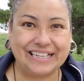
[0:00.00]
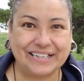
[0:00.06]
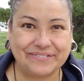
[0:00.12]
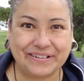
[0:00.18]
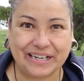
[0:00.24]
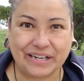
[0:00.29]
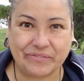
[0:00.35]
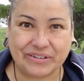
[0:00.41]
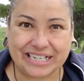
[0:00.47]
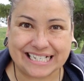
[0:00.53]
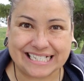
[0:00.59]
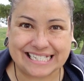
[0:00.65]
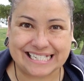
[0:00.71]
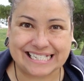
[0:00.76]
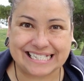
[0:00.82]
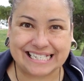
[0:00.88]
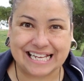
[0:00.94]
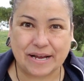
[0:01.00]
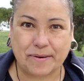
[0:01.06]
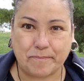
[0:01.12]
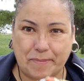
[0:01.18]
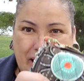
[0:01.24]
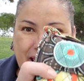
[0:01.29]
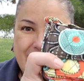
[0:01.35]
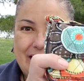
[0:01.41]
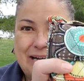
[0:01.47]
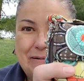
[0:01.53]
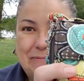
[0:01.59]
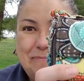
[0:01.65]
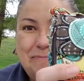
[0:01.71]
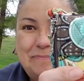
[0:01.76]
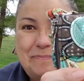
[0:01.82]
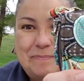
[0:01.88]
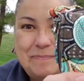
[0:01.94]
Y'all ready for this? Wham!
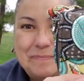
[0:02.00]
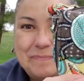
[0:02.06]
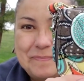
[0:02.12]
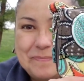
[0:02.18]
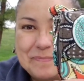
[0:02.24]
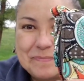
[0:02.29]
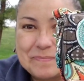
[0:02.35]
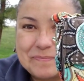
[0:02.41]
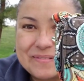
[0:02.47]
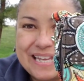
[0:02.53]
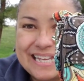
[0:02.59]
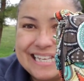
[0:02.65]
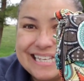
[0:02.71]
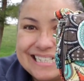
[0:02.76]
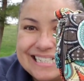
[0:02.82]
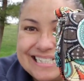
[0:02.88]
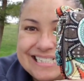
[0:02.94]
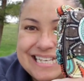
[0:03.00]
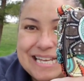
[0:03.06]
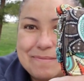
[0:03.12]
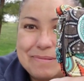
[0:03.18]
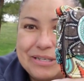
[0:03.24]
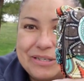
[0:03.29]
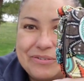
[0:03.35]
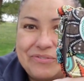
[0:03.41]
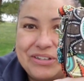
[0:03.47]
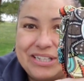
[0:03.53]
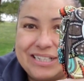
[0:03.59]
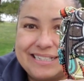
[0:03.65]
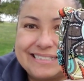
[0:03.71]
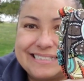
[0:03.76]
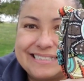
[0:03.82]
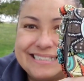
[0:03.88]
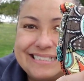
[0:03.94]
Isn't that beautiful?
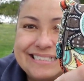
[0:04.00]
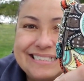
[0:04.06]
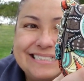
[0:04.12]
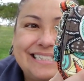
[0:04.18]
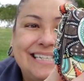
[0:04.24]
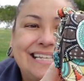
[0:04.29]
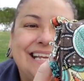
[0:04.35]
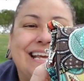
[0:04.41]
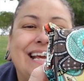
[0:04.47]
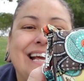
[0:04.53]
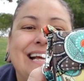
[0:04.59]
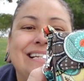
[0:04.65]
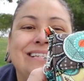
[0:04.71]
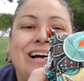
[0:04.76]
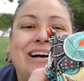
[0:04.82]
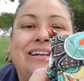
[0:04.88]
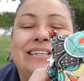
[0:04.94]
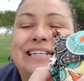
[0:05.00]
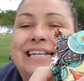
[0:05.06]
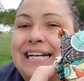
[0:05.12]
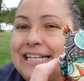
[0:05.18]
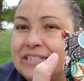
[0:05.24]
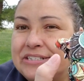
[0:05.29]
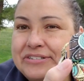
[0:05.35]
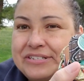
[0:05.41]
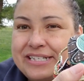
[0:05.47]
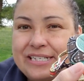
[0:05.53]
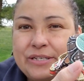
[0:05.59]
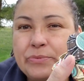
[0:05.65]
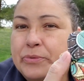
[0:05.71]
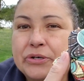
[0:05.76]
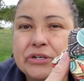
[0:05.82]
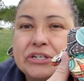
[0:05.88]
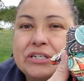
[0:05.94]
It's all the colors in
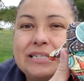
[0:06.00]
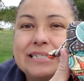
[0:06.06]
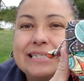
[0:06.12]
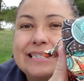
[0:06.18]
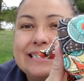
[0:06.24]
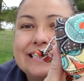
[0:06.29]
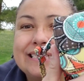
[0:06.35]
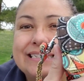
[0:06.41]
the world.